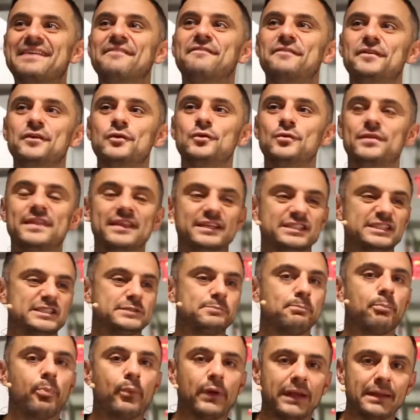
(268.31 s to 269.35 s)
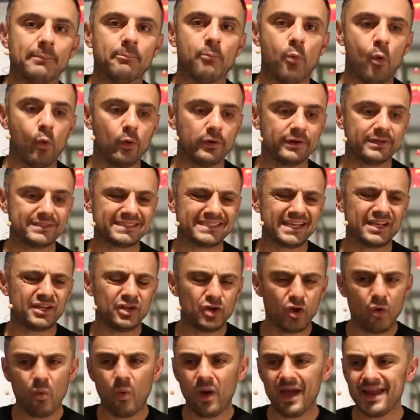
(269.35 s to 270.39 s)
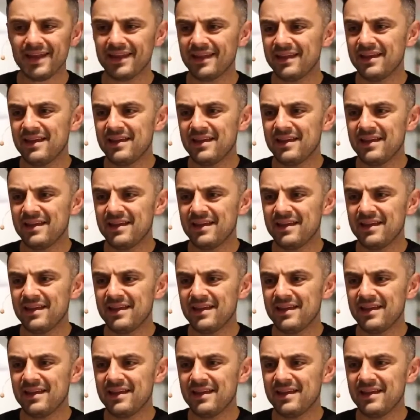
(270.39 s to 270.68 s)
give you the springboard to say, you know what?